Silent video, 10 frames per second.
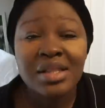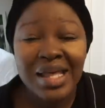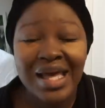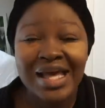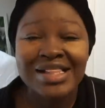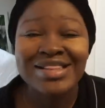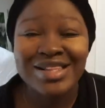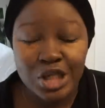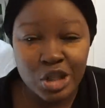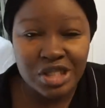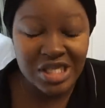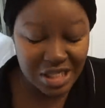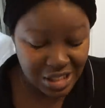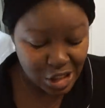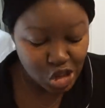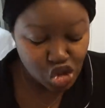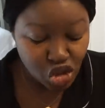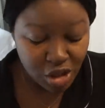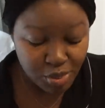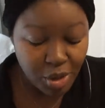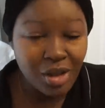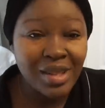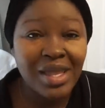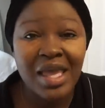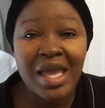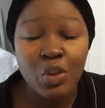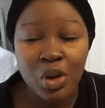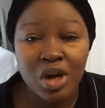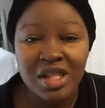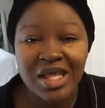like I literally started bawling at work.